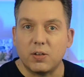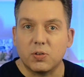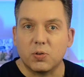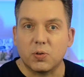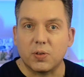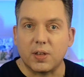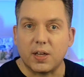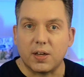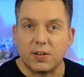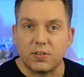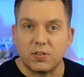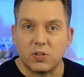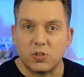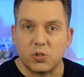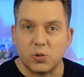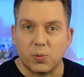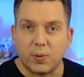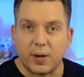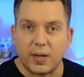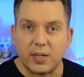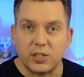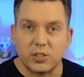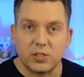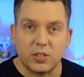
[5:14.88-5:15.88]
or that
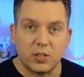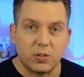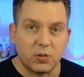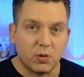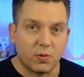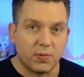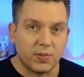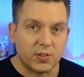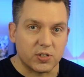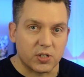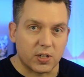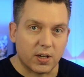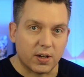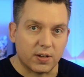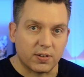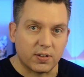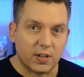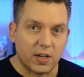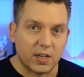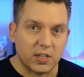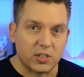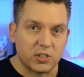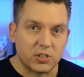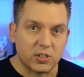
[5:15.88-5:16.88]
situation in your
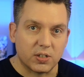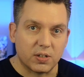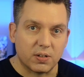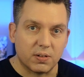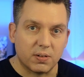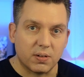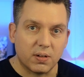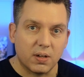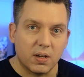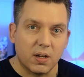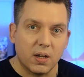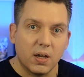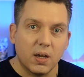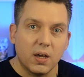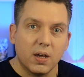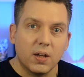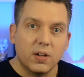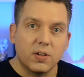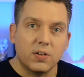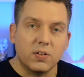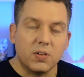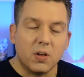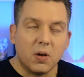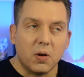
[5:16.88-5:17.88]
visualization,
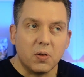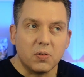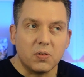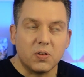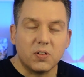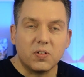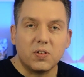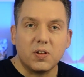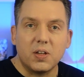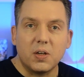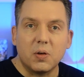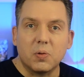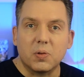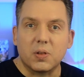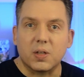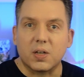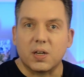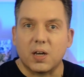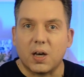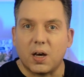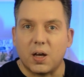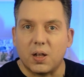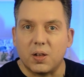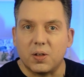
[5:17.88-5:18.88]
start to see all the
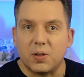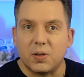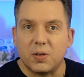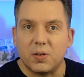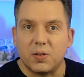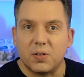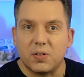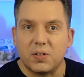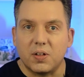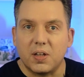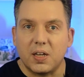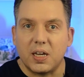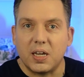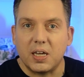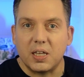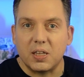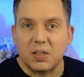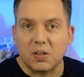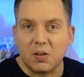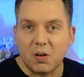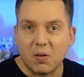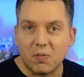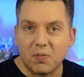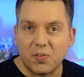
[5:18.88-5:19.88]
colours, hear the
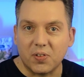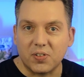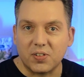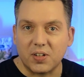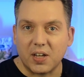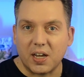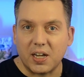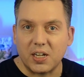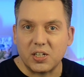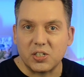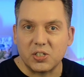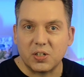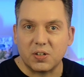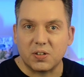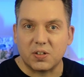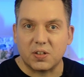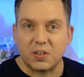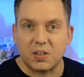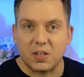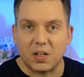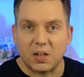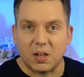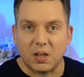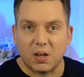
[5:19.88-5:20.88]
conversations
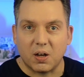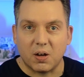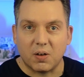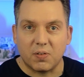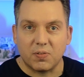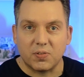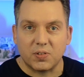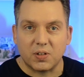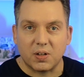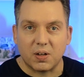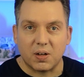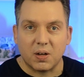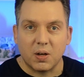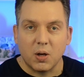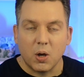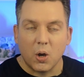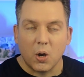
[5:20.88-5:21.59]
and the laughter.